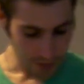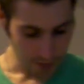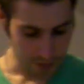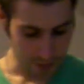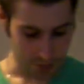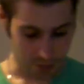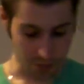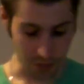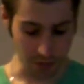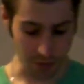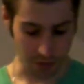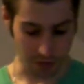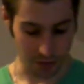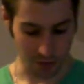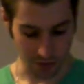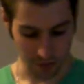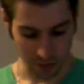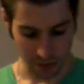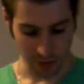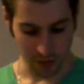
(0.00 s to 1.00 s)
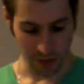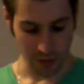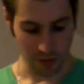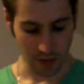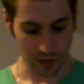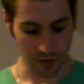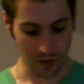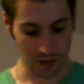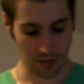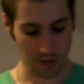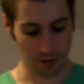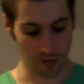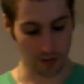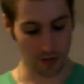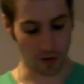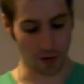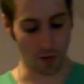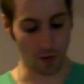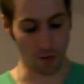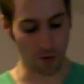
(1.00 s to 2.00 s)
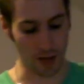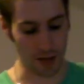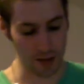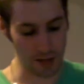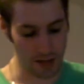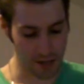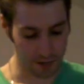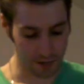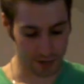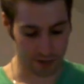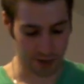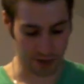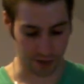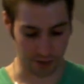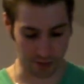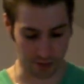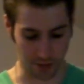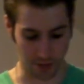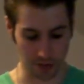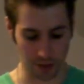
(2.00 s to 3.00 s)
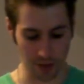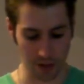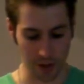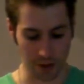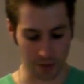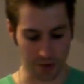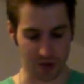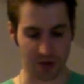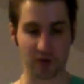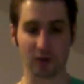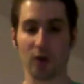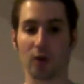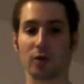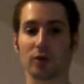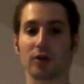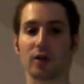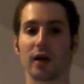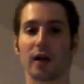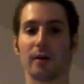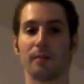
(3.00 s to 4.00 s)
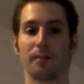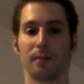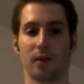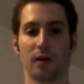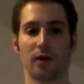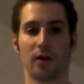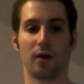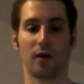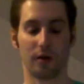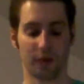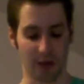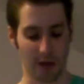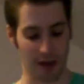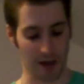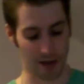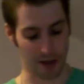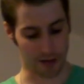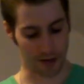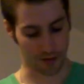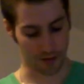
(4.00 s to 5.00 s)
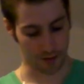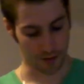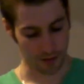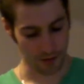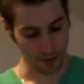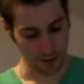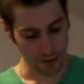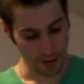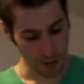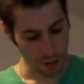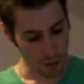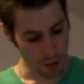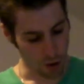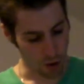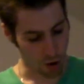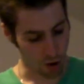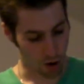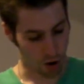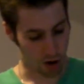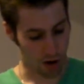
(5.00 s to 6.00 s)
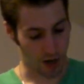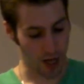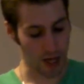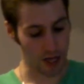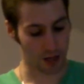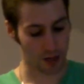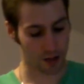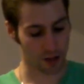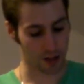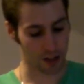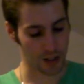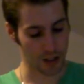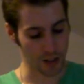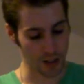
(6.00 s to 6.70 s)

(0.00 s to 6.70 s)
You, whom I have seen, with no tremble of hand or heart,